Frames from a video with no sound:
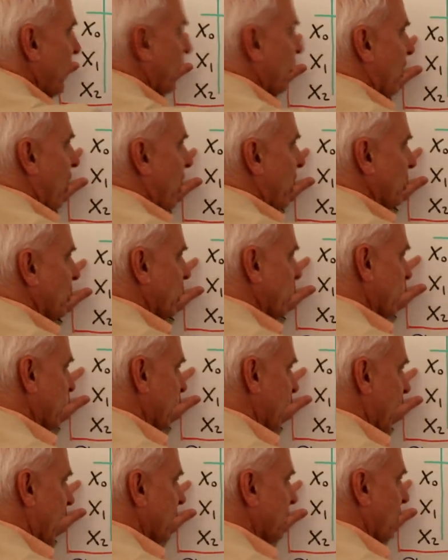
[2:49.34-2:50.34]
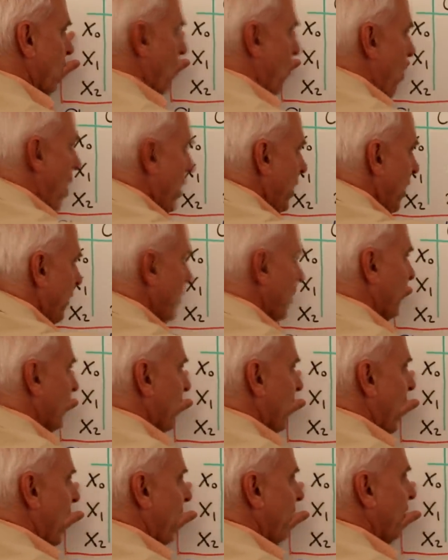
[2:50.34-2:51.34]
this conjugacy class, 1 on this
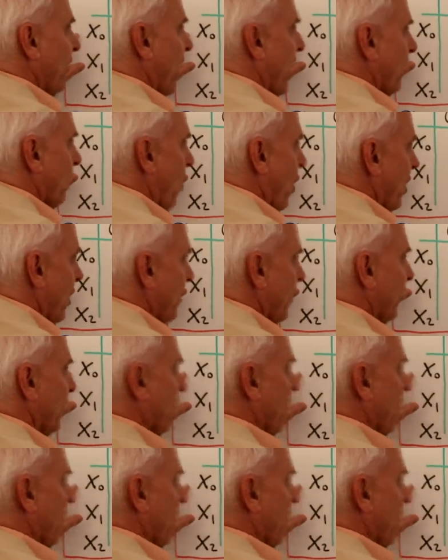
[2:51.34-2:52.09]
class, and 1 on this